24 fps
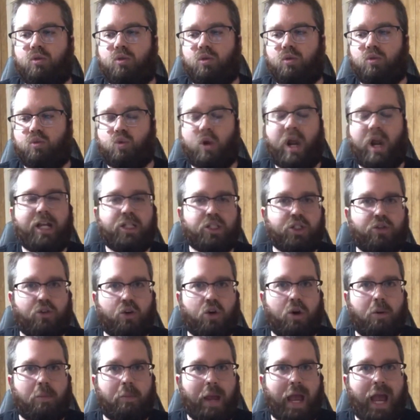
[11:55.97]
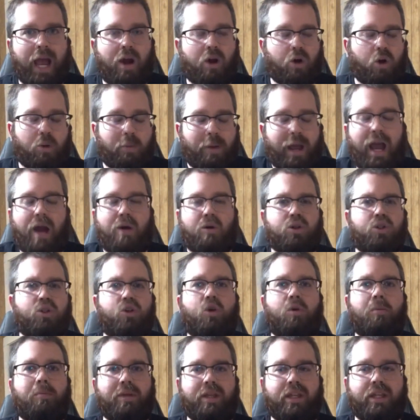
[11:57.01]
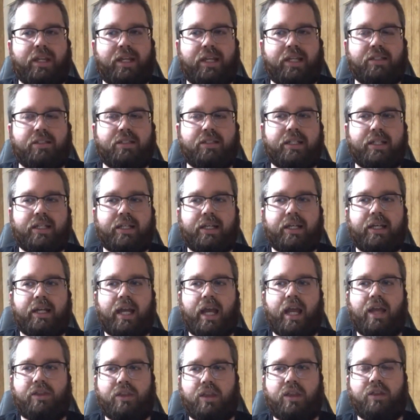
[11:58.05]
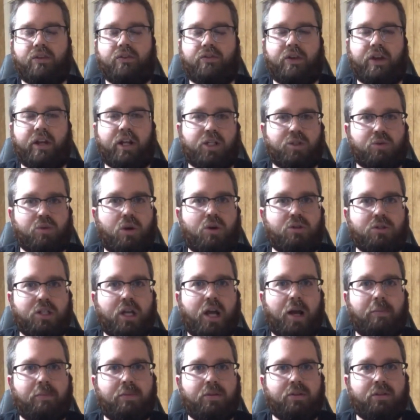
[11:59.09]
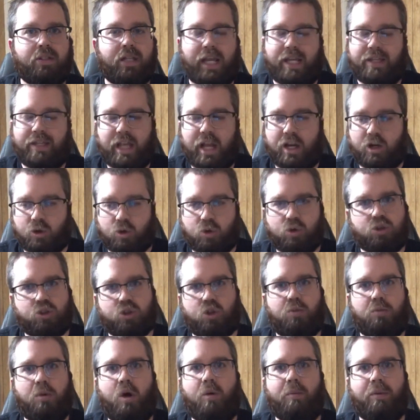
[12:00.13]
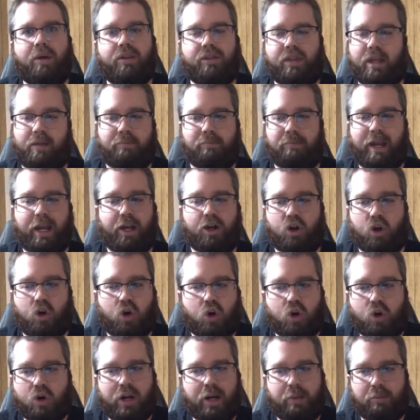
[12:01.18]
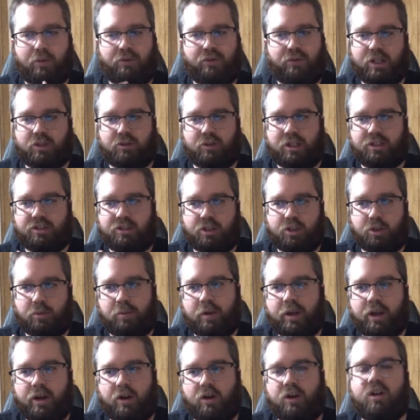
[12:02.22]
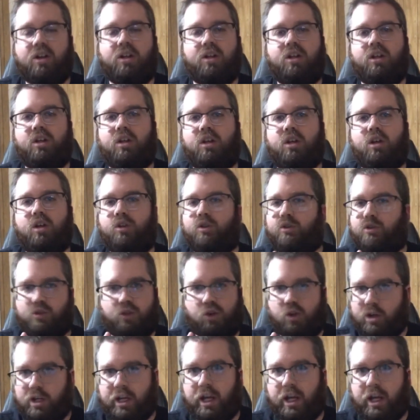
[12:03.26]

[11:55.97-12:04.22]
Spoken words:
range of her powers, her abilities. And then the Phoenix rose up in that crucial moment that made her and Professor X disappear for a